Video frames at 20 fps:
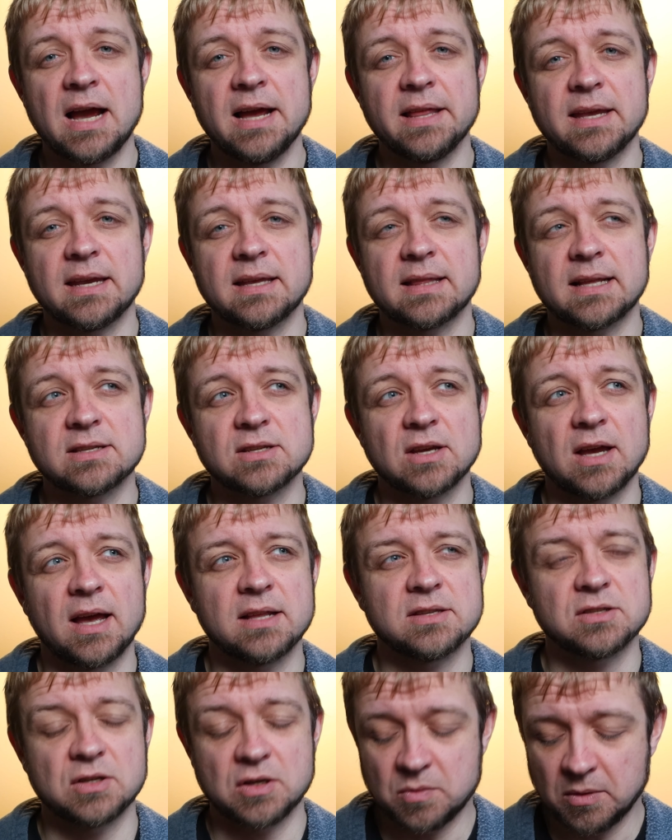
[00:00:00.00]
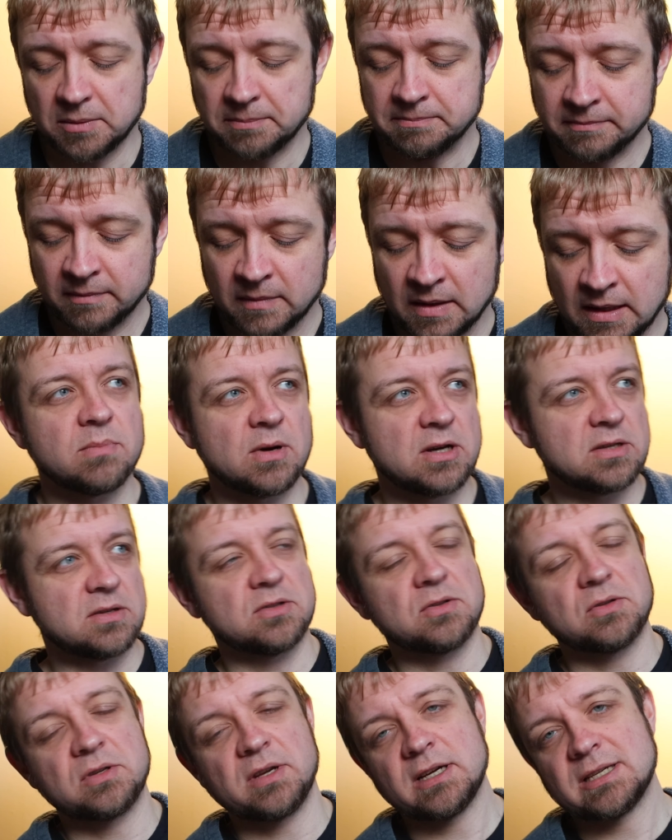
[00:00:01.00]
I think that's a that's a good one. Price
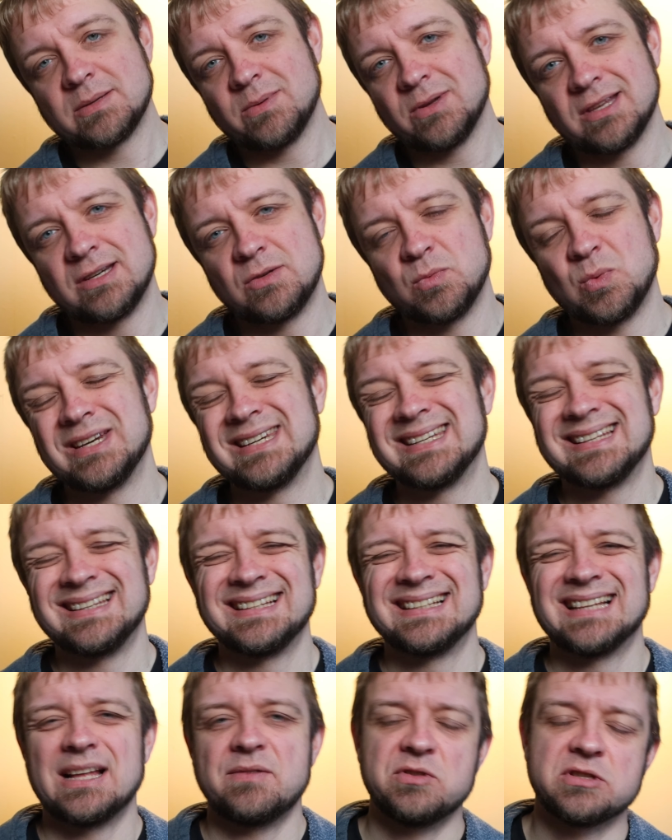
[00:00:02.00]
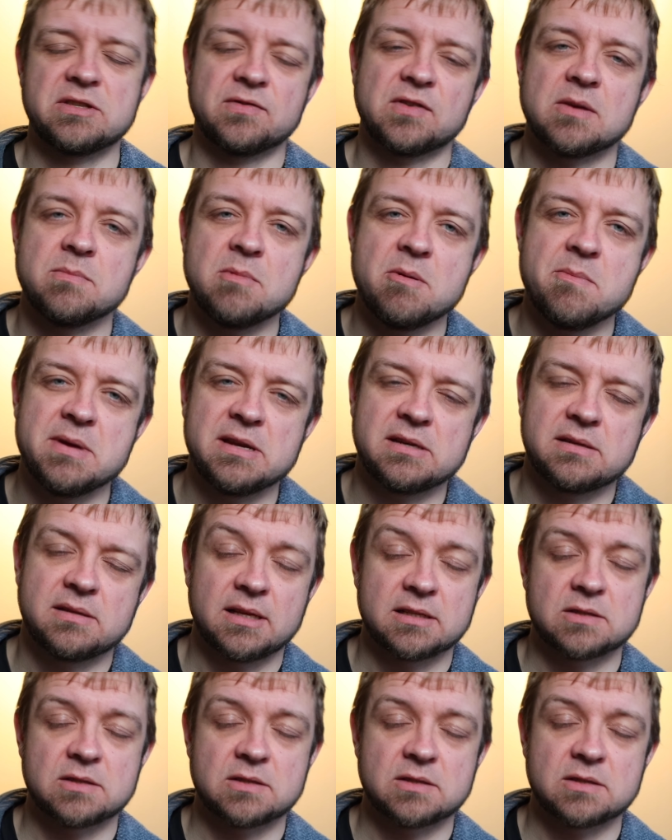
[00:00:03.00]
also talks about the dwindling levels of commitment.